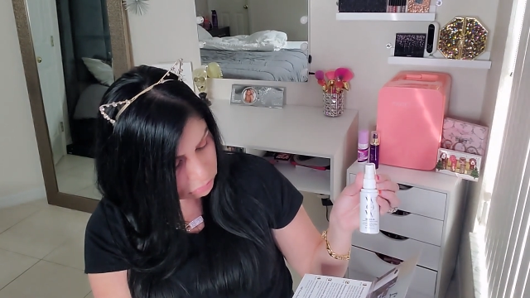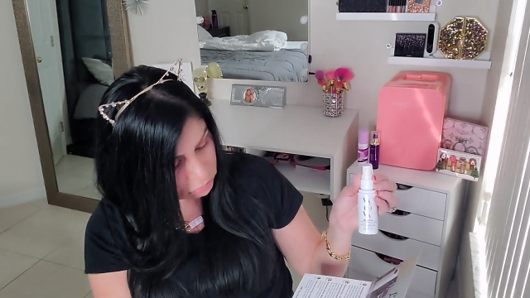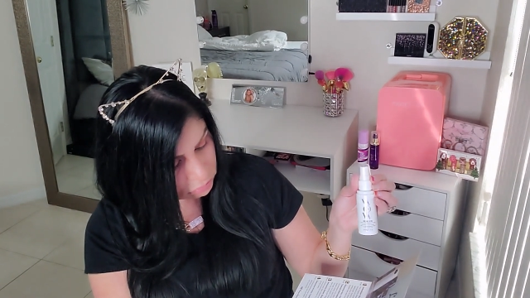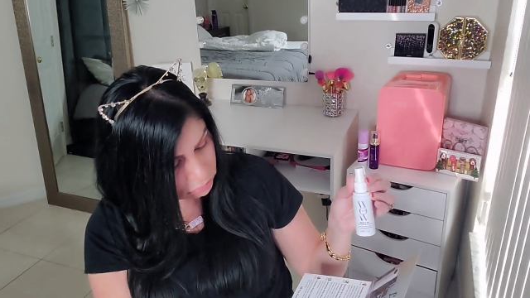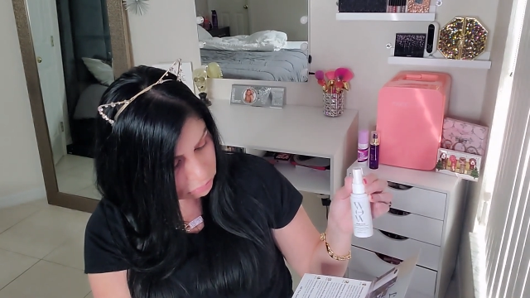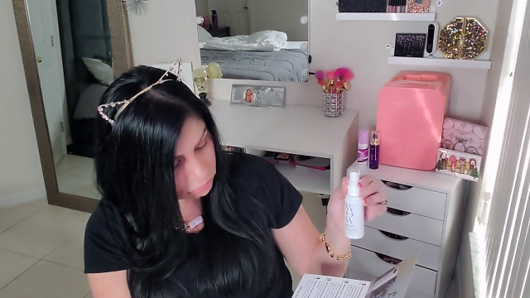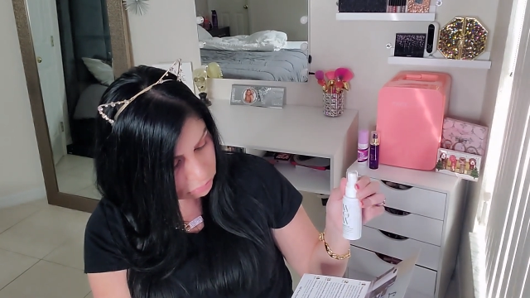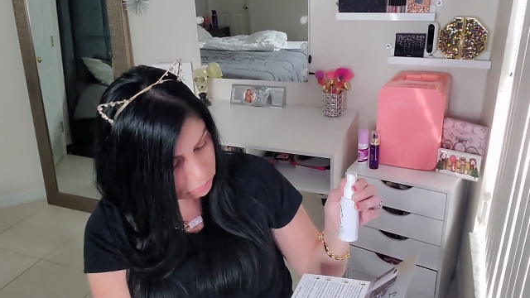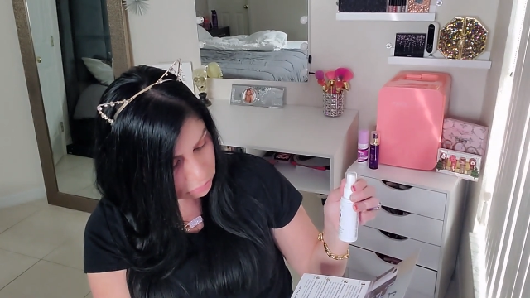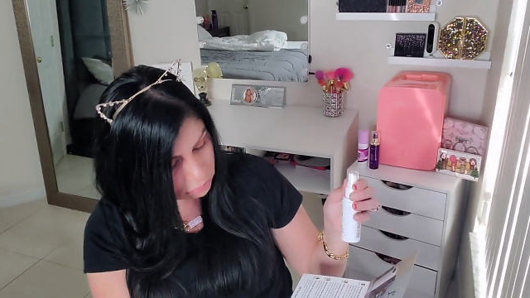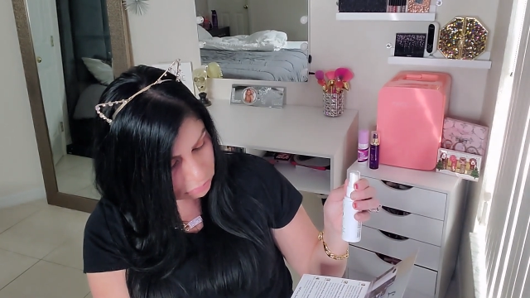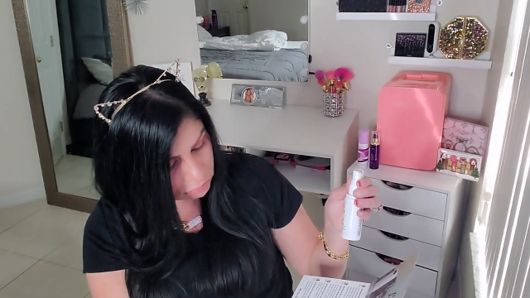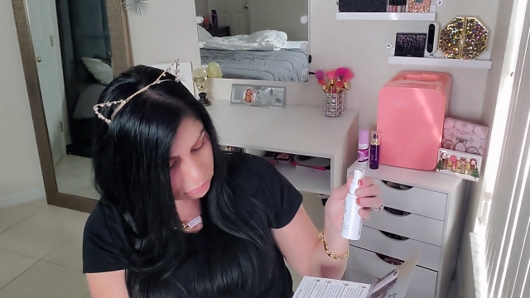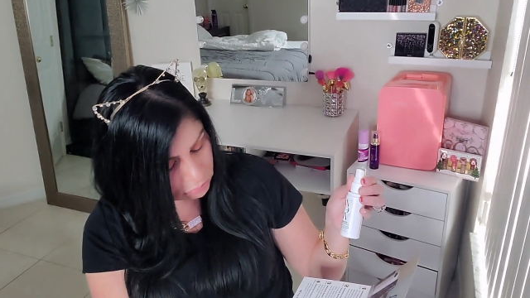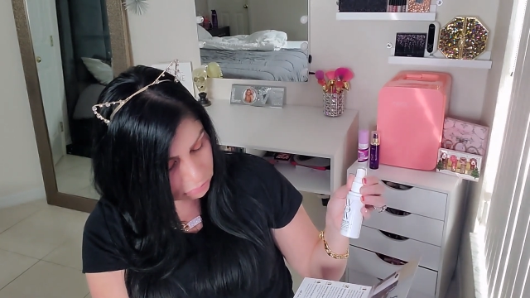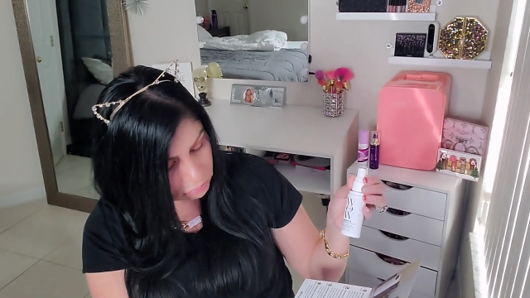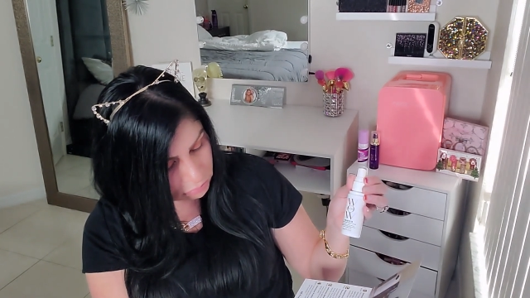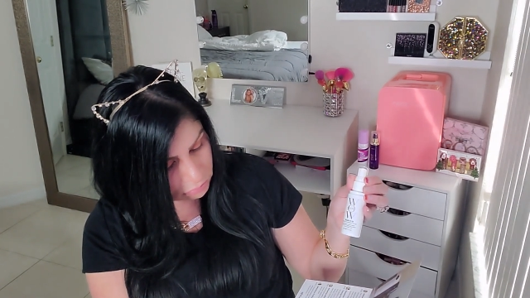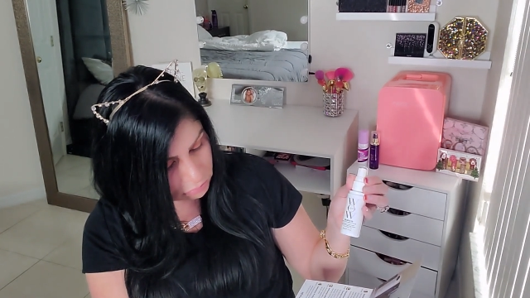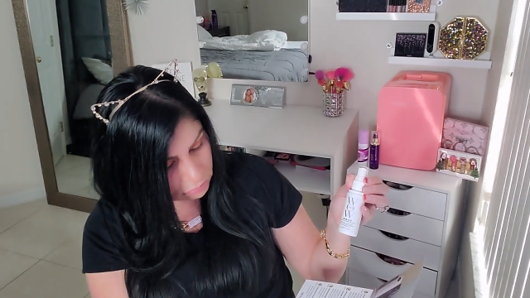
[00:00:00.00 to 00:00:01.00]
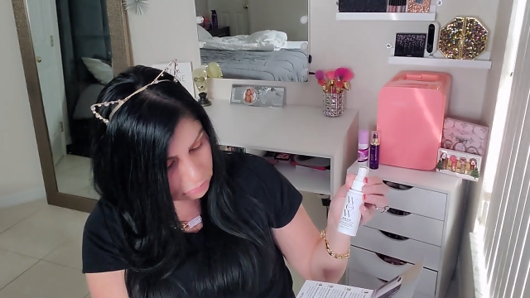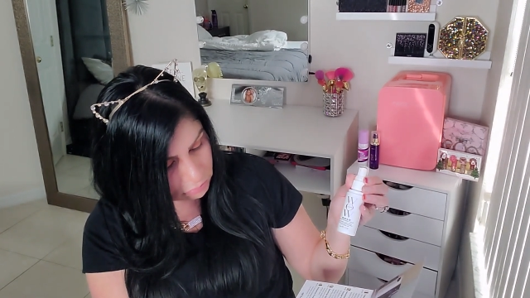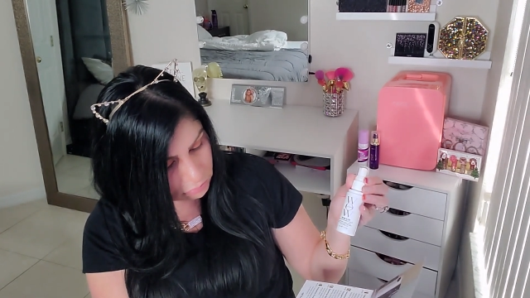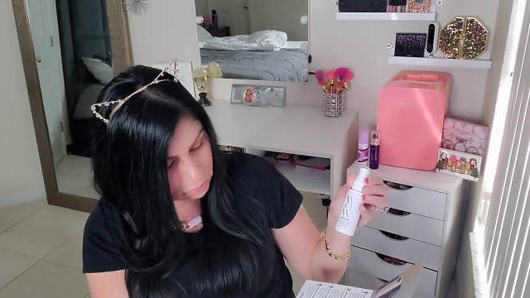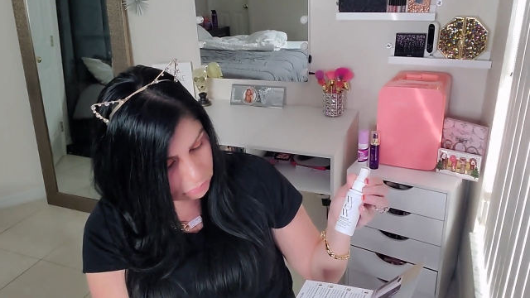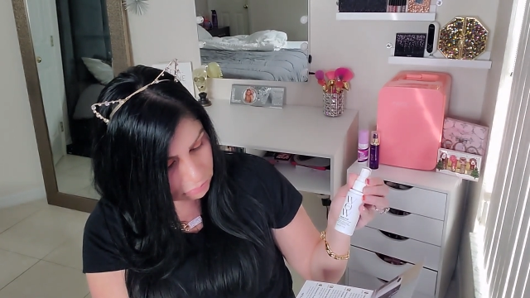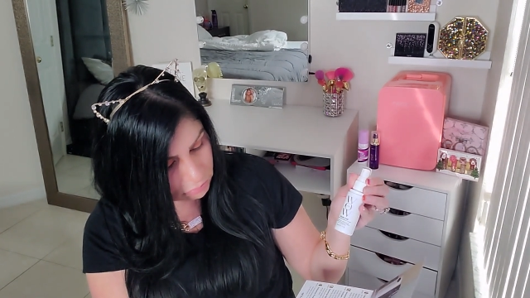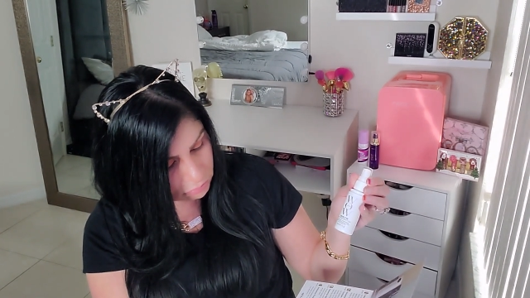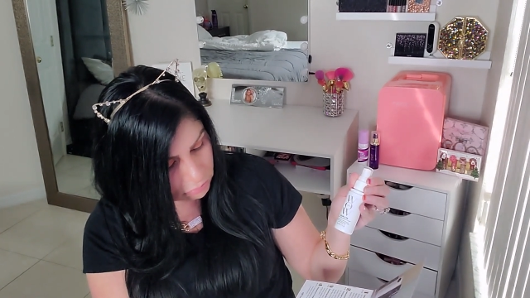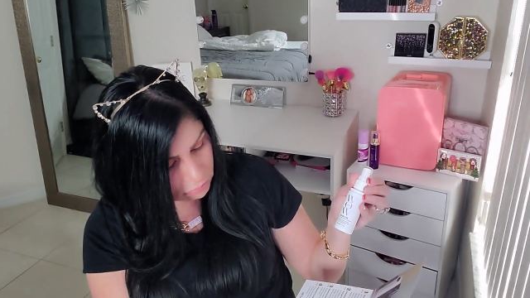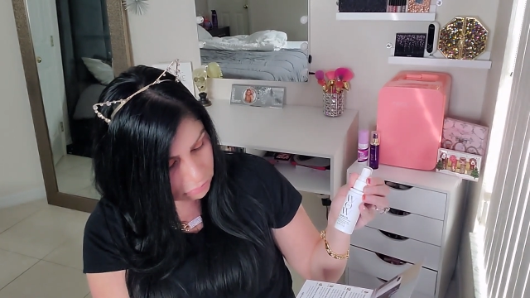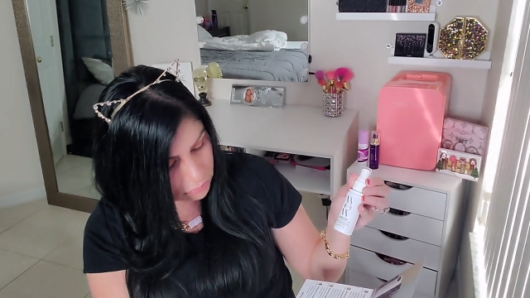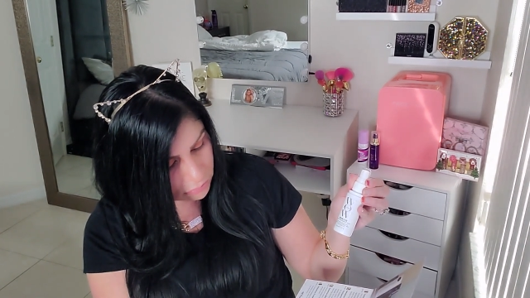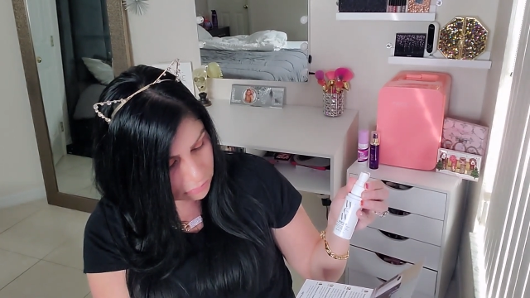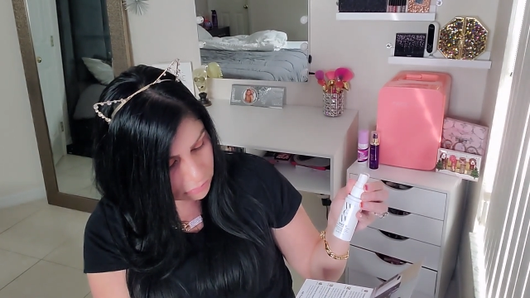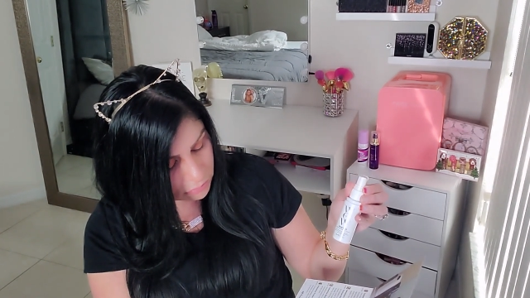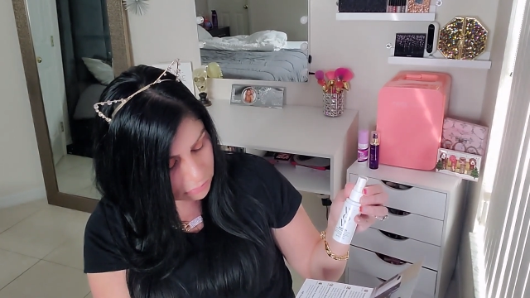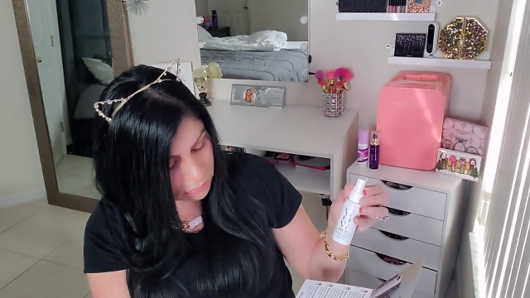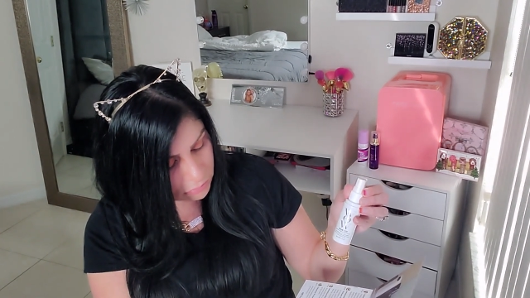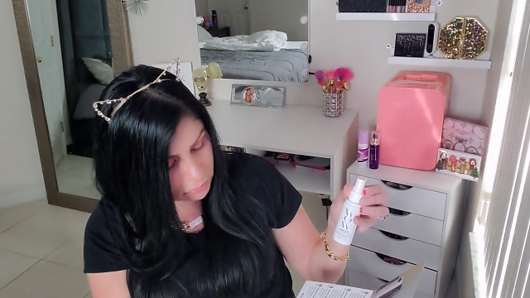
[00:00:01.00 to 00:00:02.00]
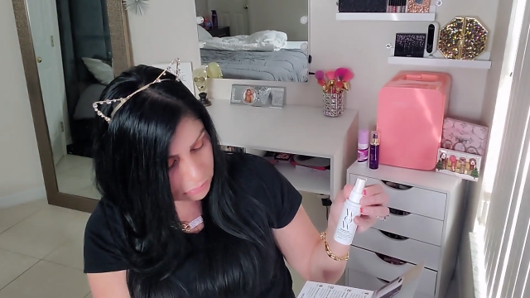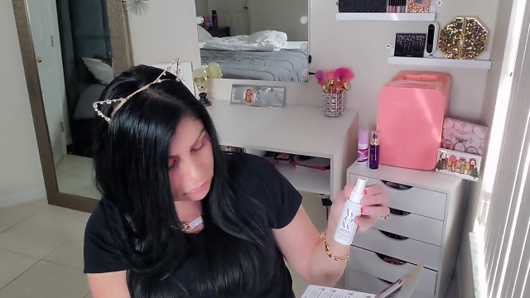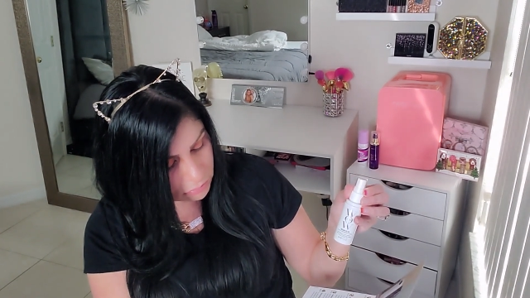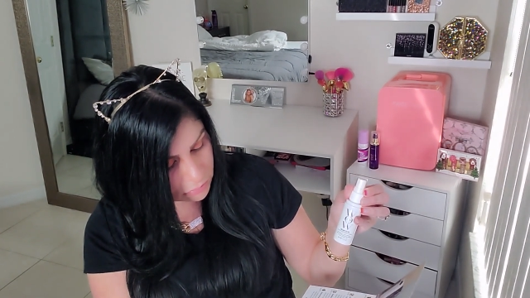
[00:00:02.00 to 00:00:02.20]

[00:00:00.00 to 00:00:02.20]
(no one is talking)